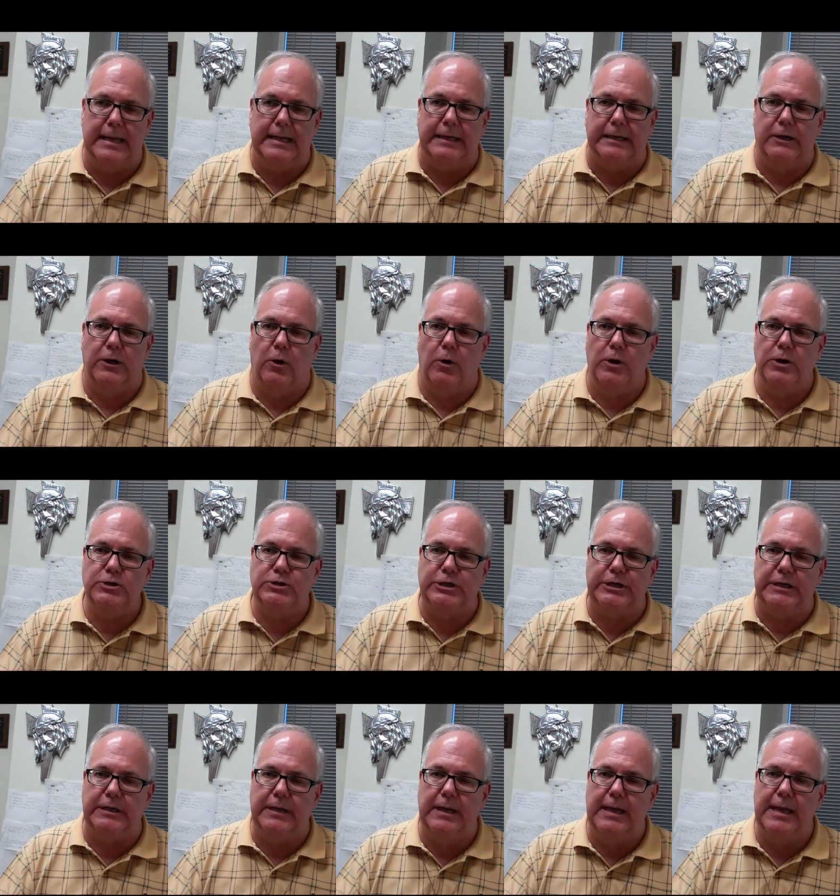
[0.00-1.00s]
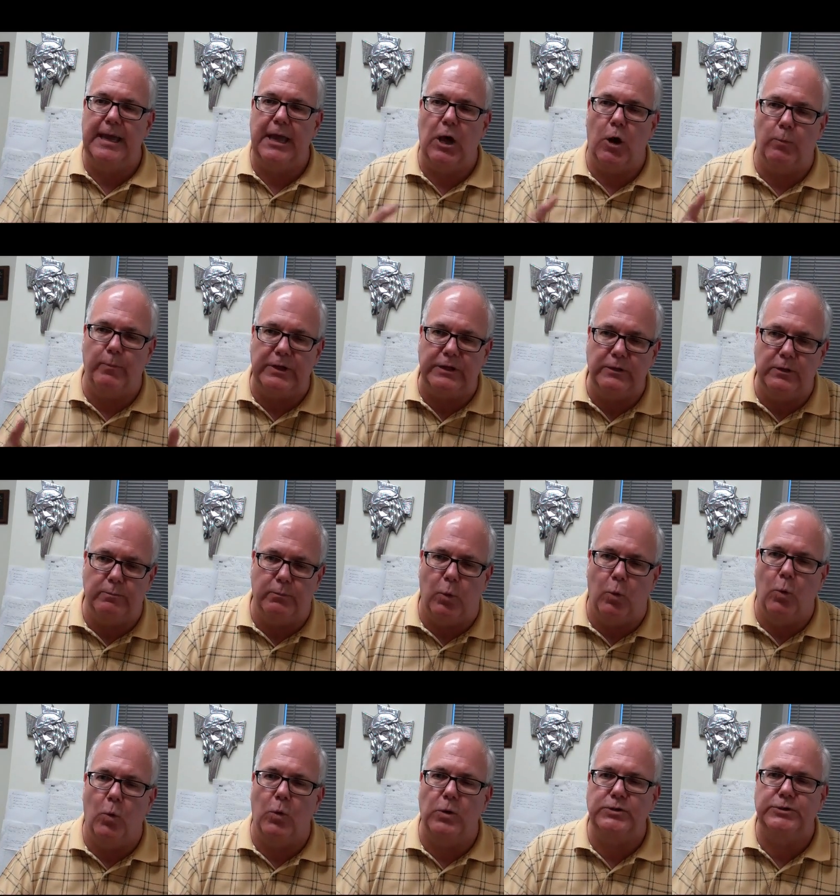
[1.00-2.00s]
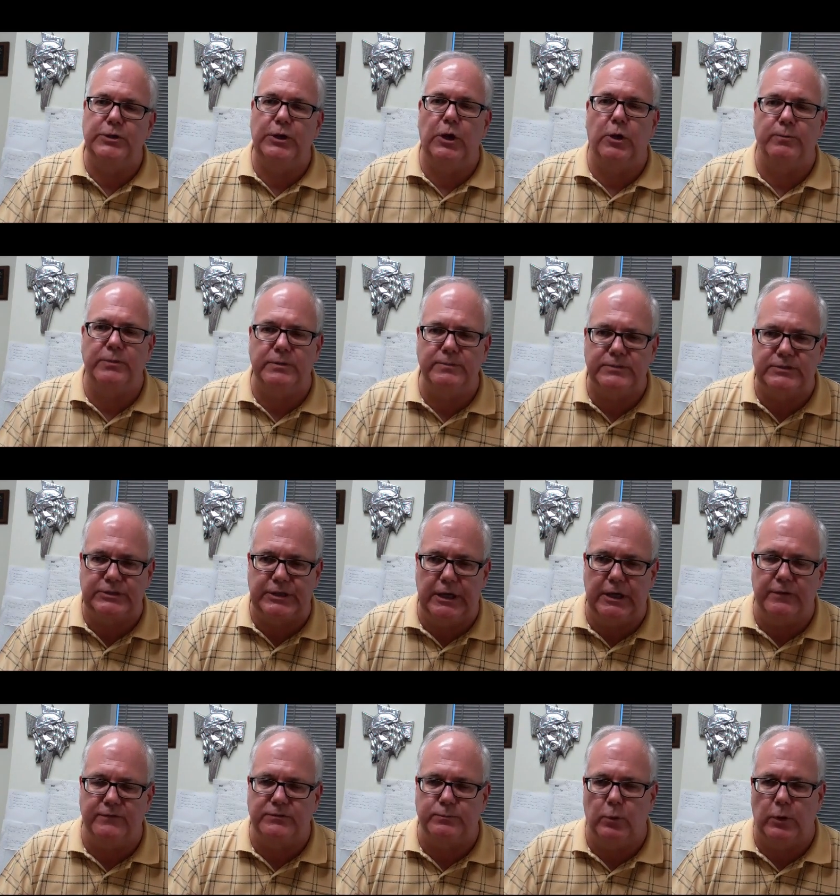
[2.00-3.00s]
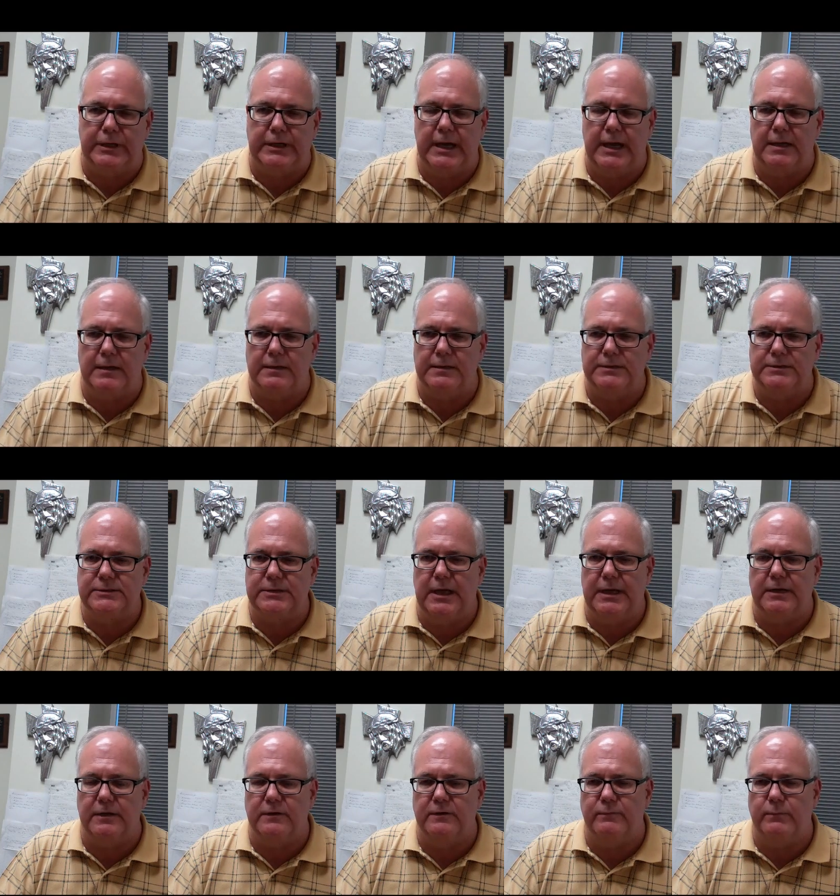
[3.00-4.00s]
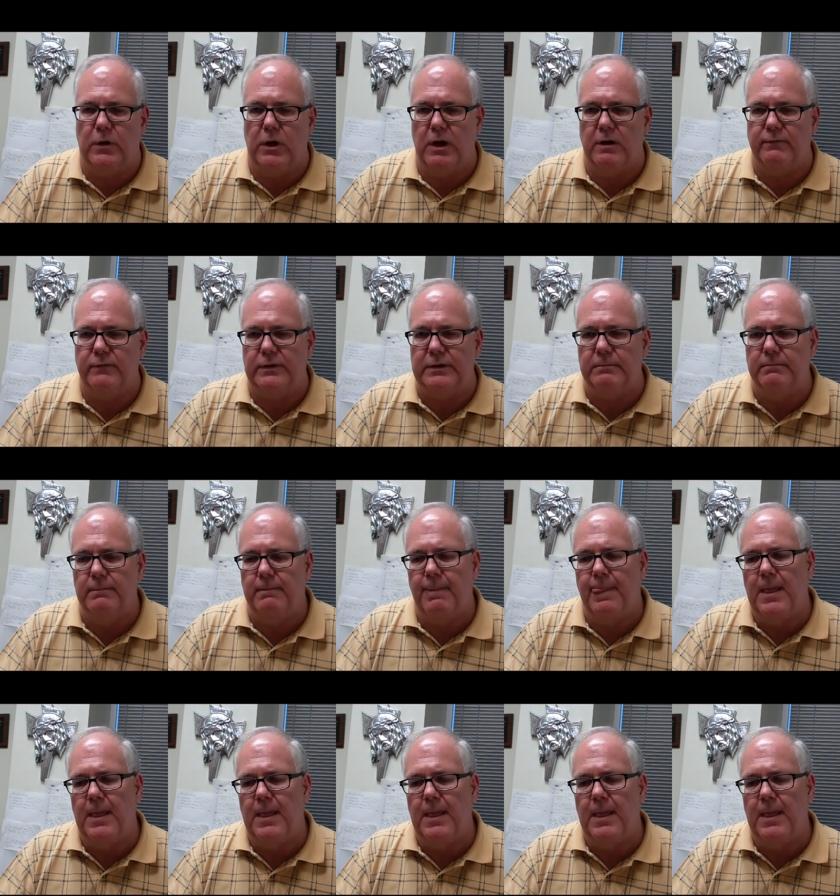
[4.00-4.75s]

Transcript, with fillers: and encouraging helping the poor to help themselves break out of the cycle of poverty.